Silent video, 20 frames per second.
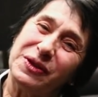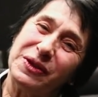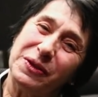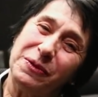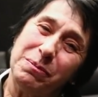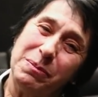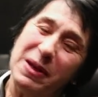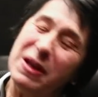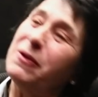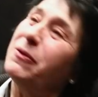
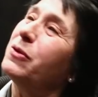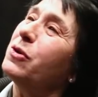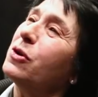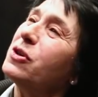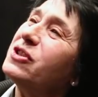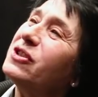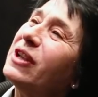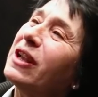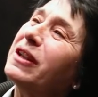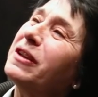
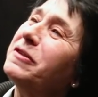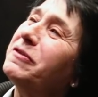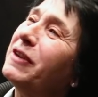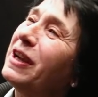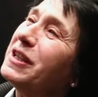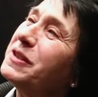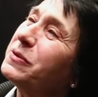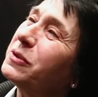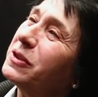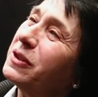B4
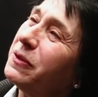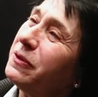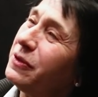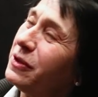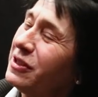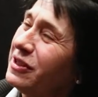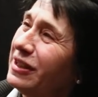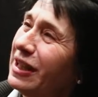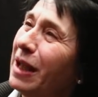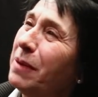sacrifice for the
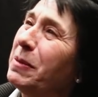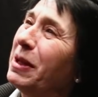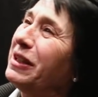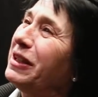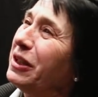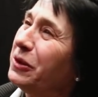first time, and